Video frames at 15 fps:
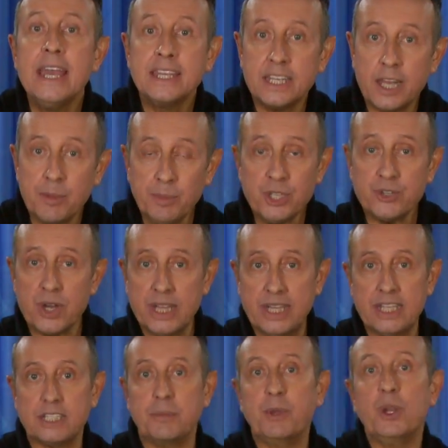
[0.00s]
To demonstrate
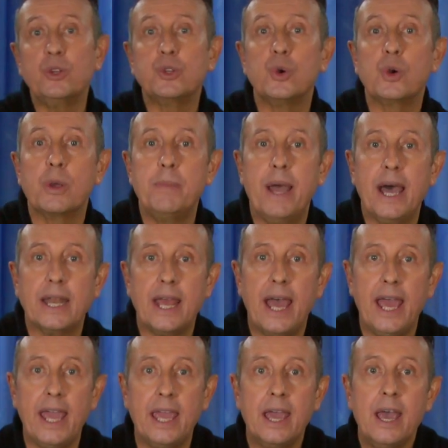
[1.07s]
this, I'm going to talk about
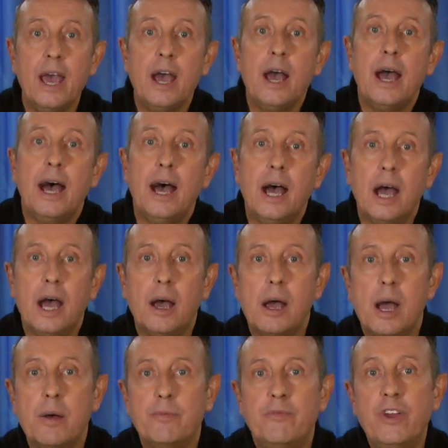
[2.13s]
a
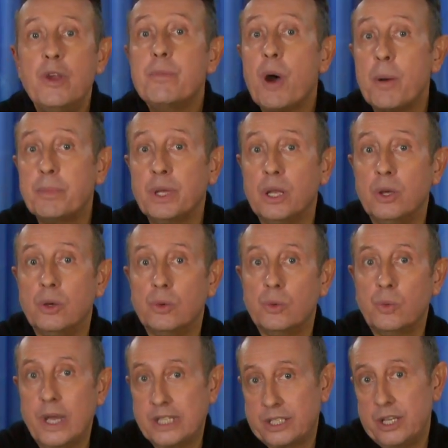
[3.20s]
very popular
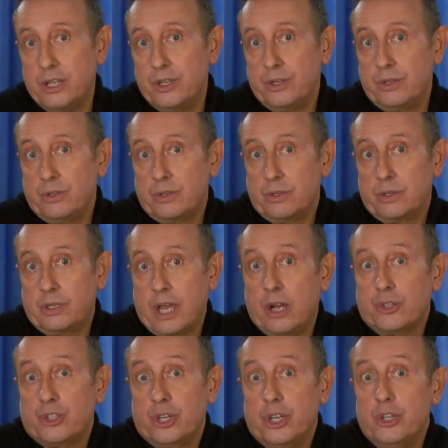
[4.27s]
Western
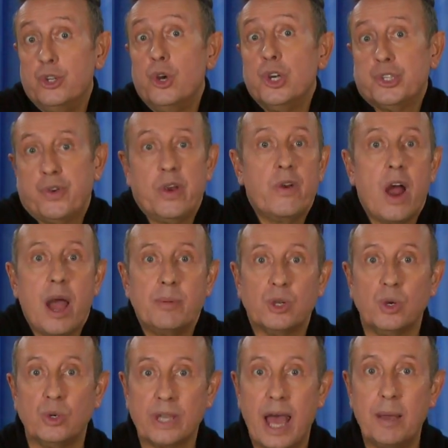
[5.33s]
culture nursery rhyme
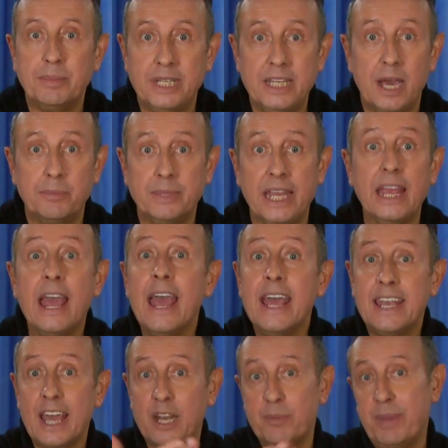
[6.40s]
called Humpty Dumpty.
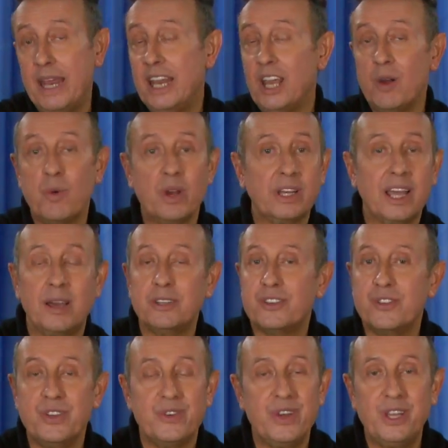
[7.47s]
Now, depending on what
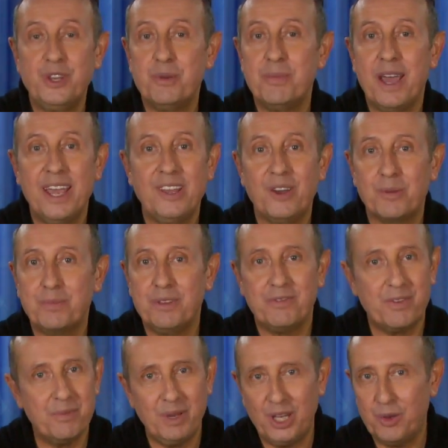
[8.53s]
country you're in, you may not be
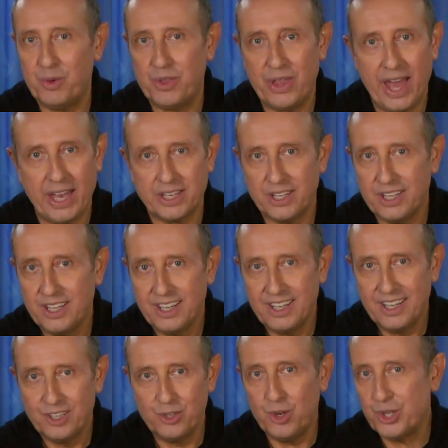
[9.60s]
familiar with that
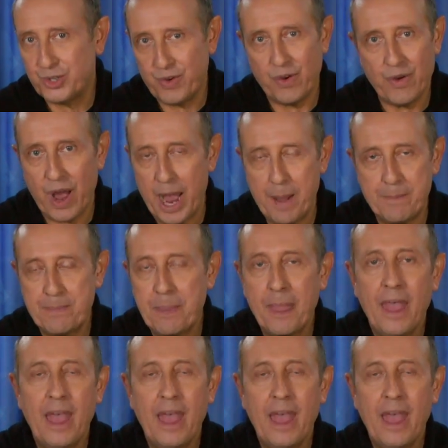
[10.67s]
nursery rhyme.